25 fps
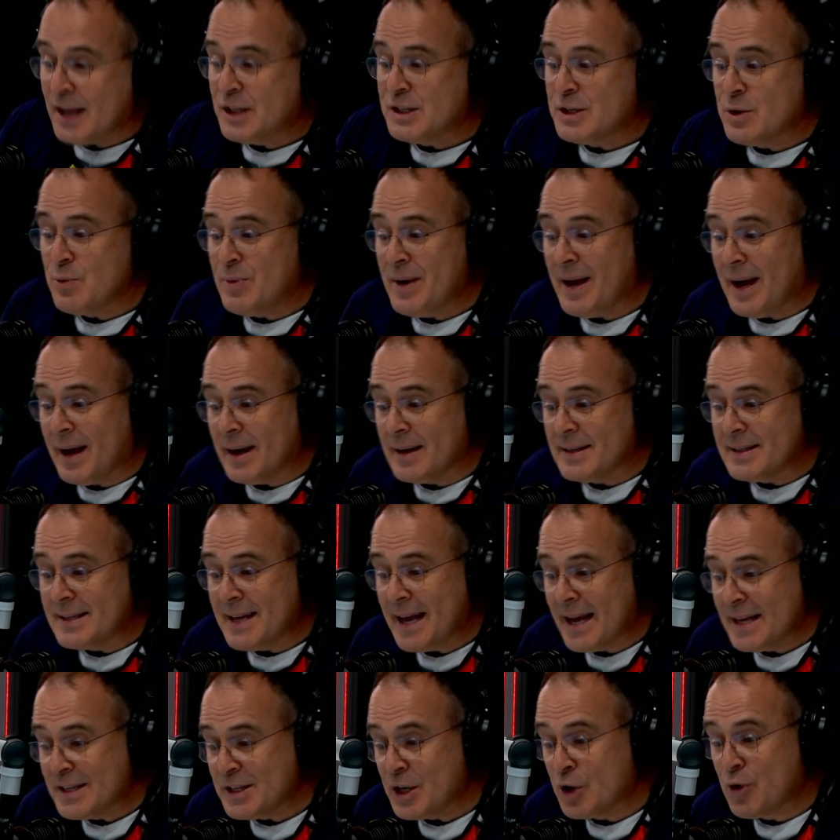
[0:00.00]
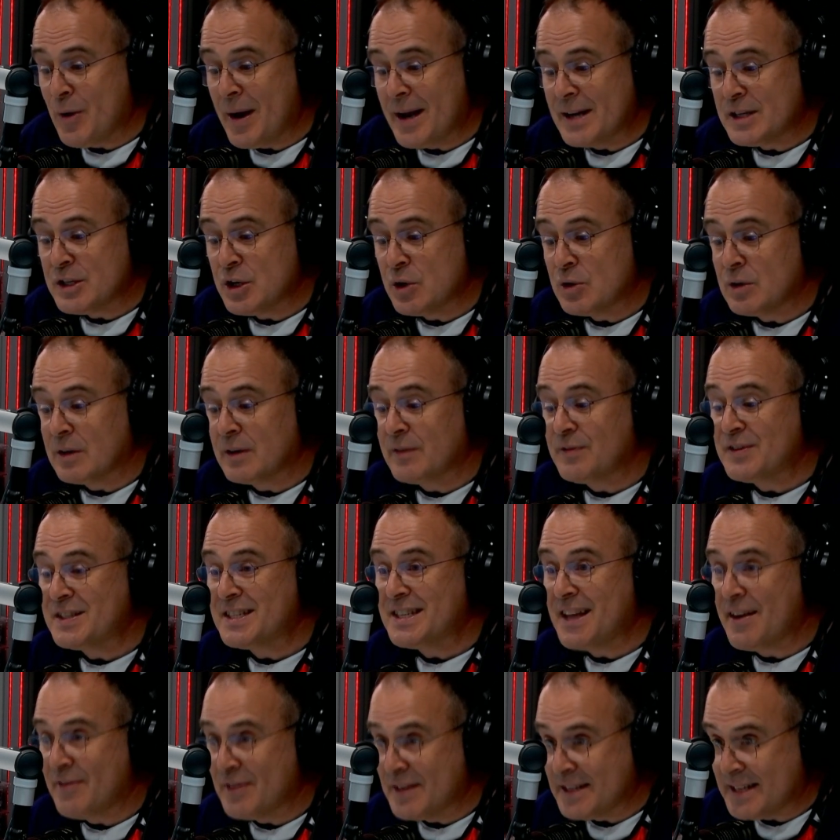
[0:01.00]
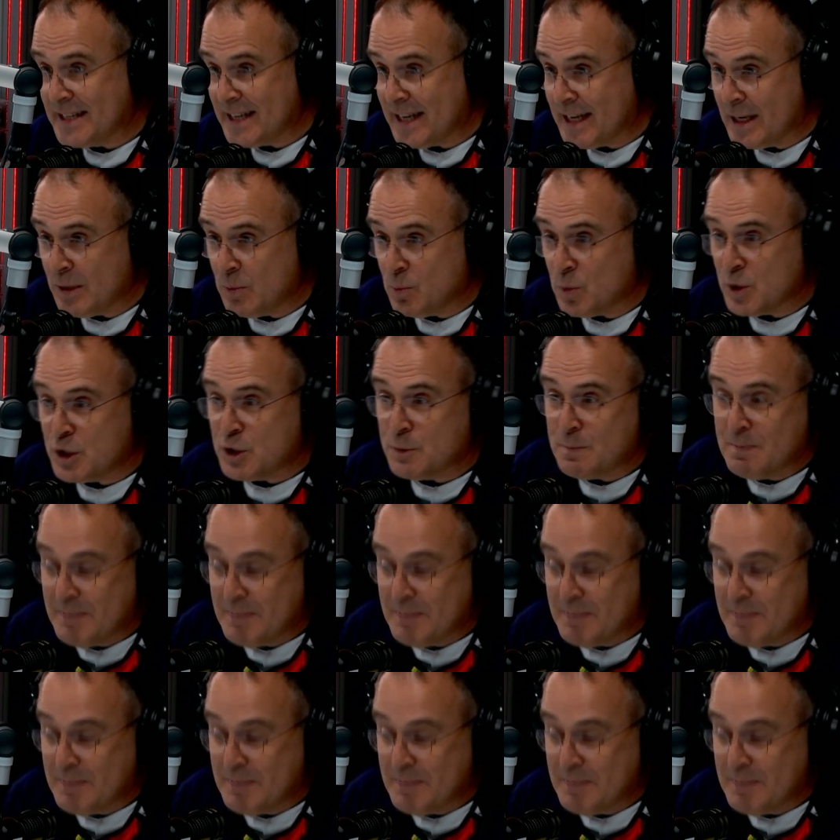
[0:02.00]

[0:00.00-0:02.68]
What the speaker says: And so Riaz has a grand total of 17, which